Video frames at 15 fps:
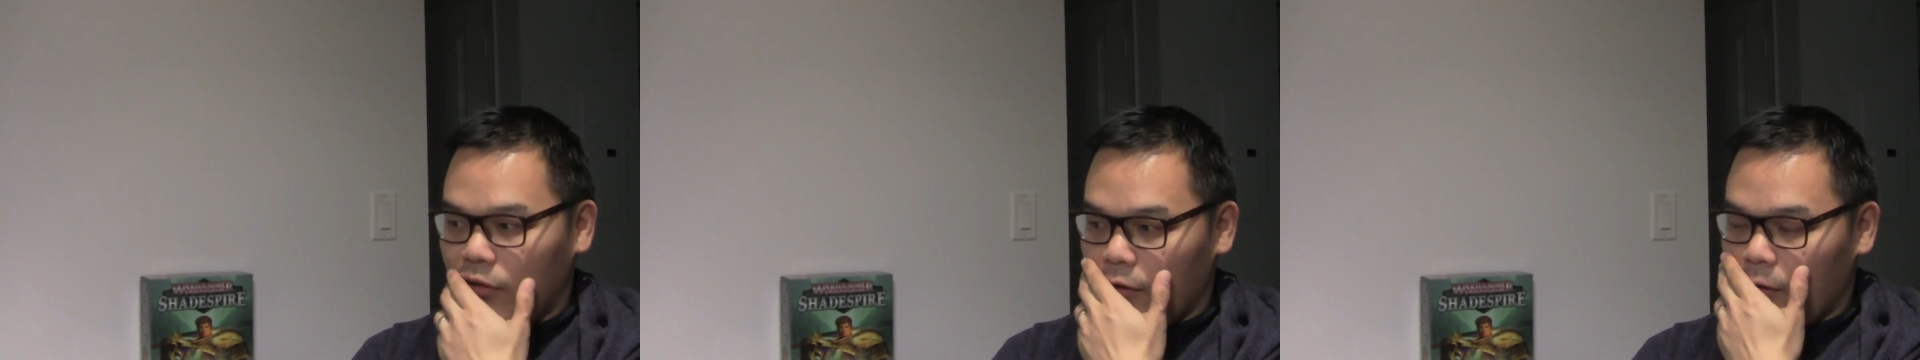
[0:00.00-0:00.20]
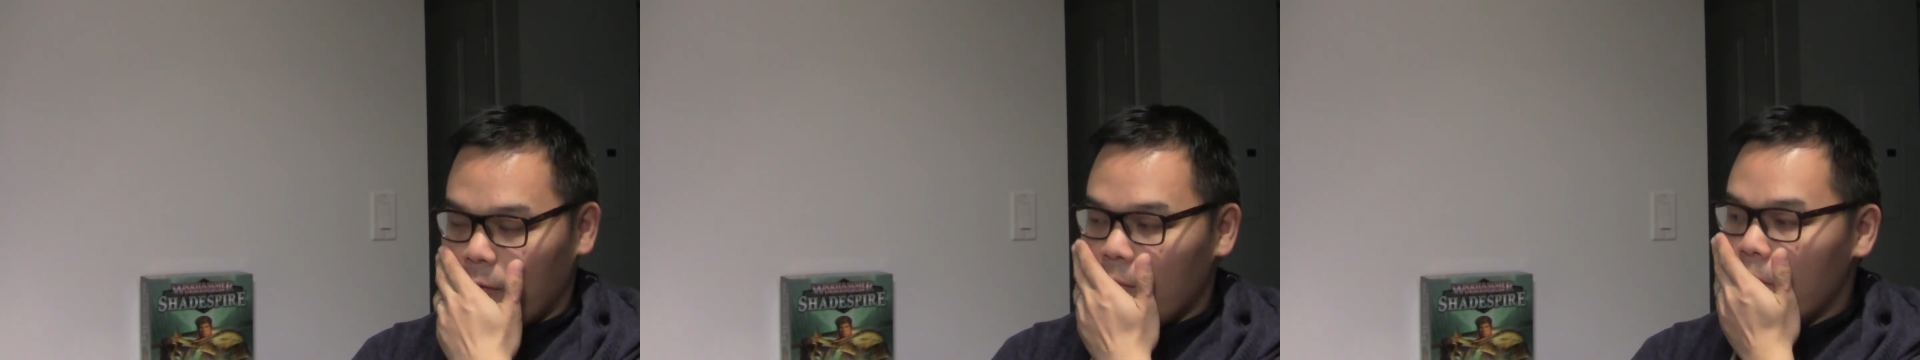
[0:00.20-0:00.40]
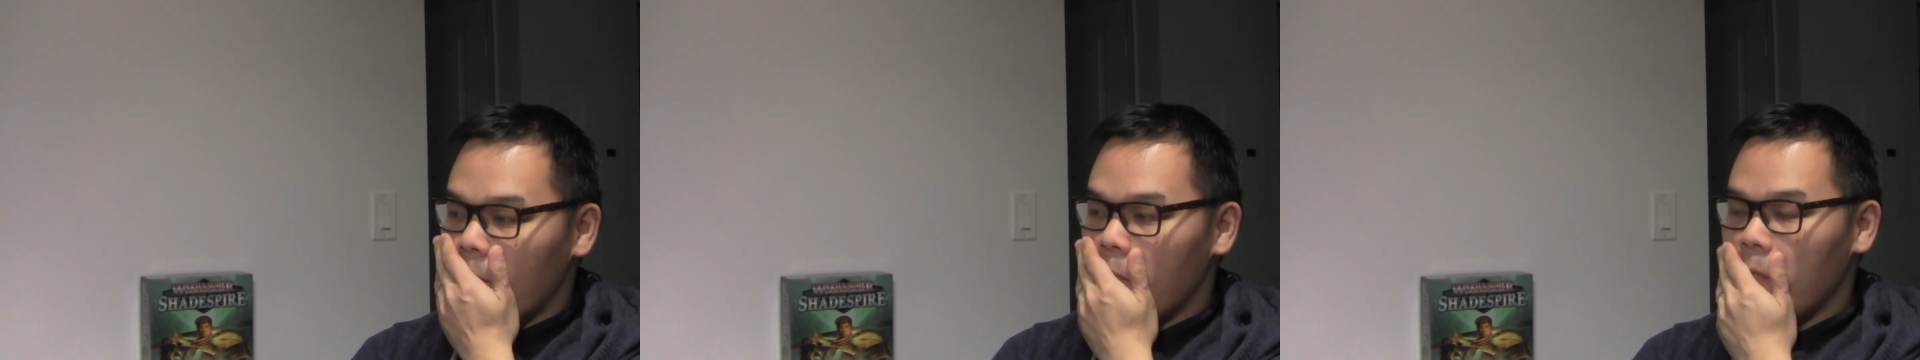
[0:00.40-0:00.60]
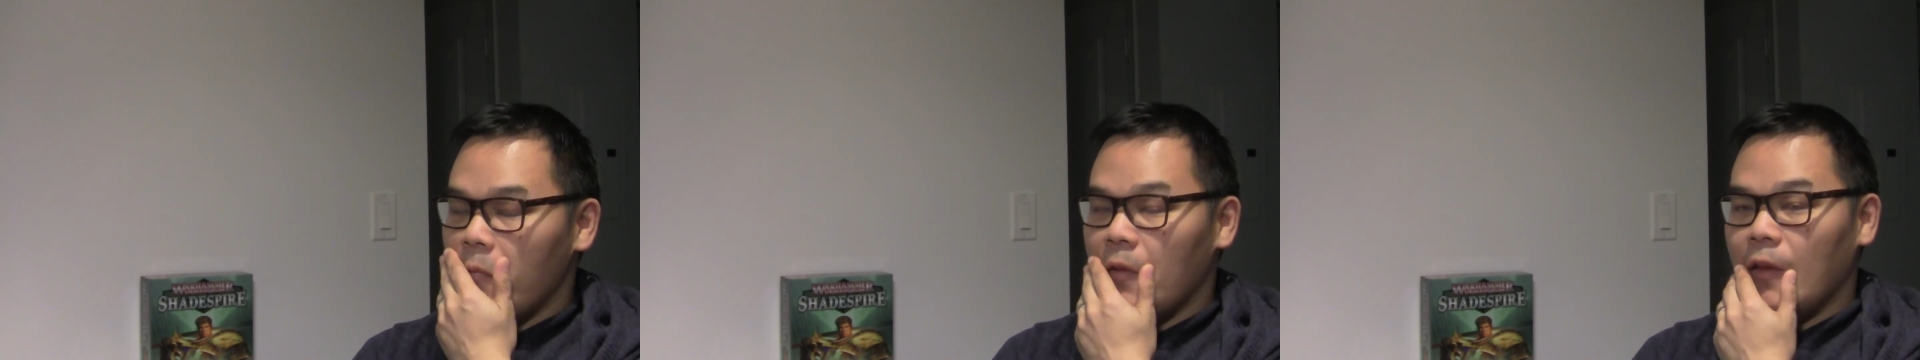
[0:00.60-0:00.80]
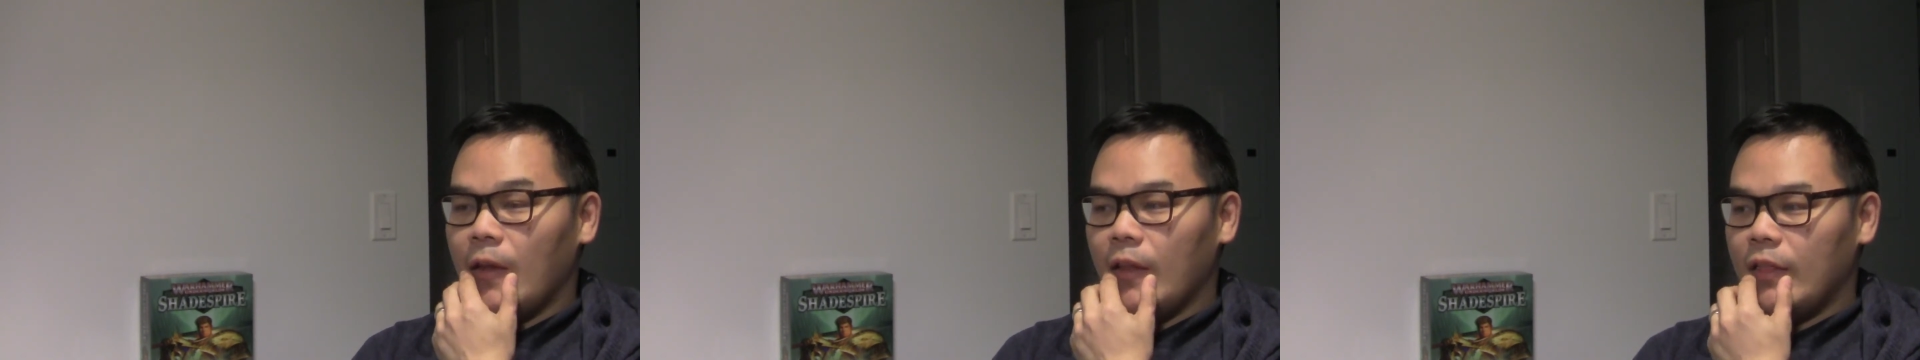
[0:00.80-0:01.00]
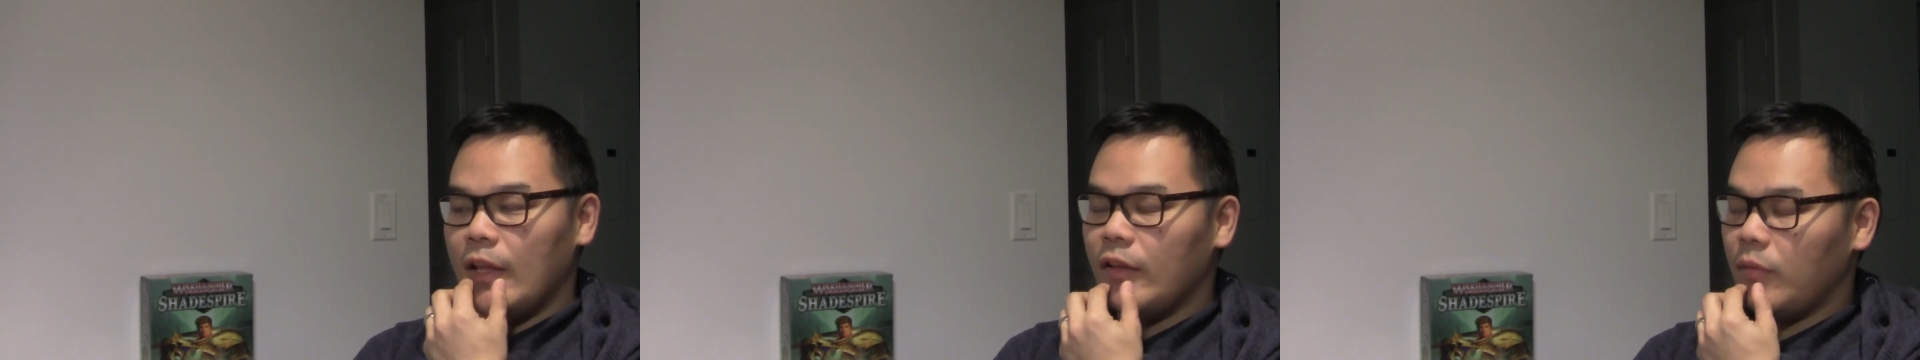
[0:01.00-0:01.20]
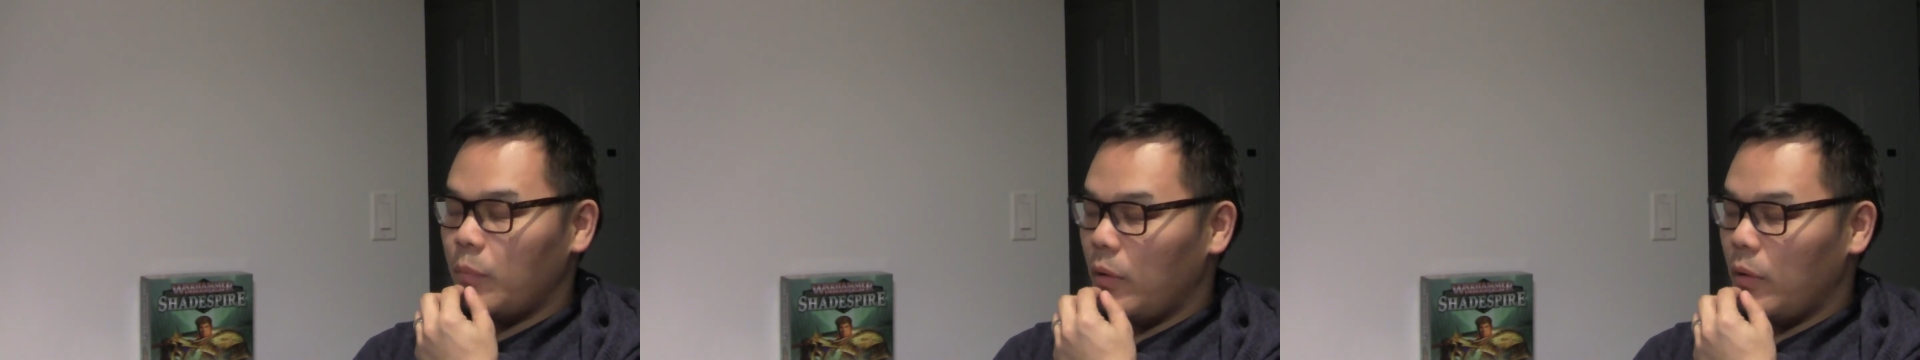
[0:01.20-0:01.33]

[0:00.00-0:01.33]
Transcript: So that's